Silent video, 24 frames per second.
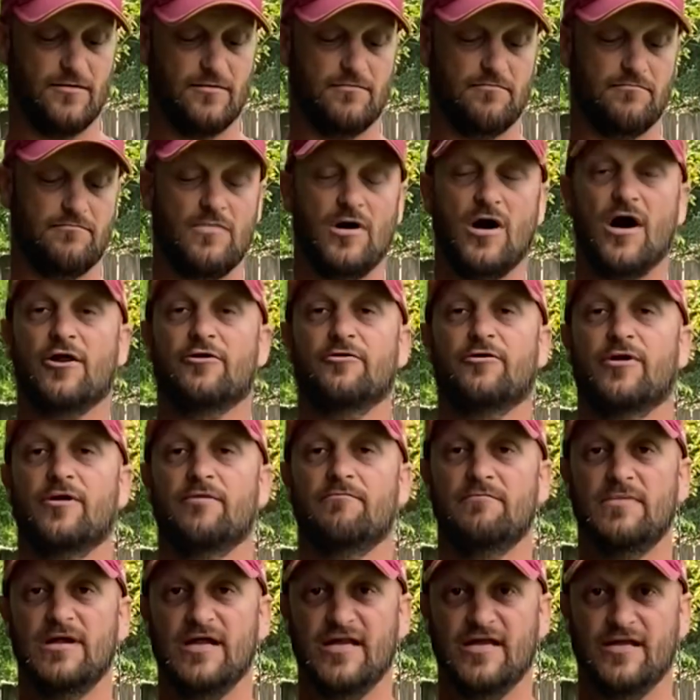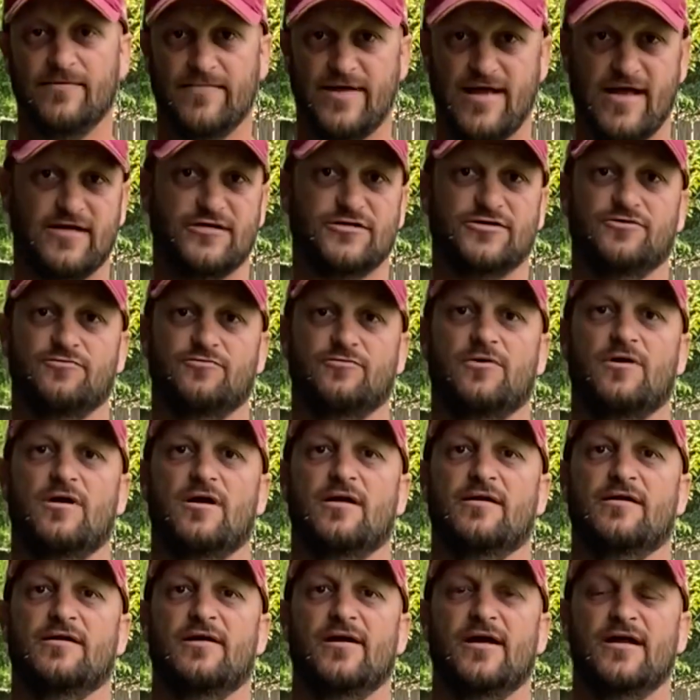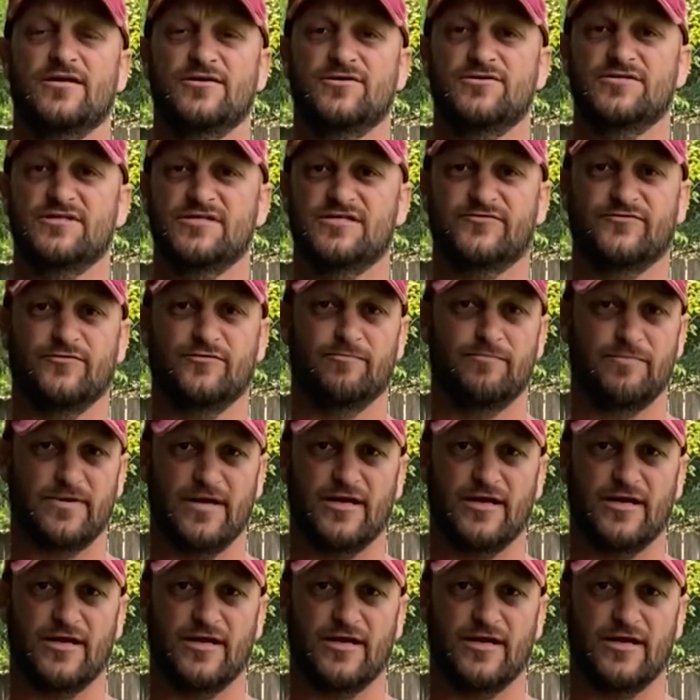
moderate medium action rod. Now I use this for big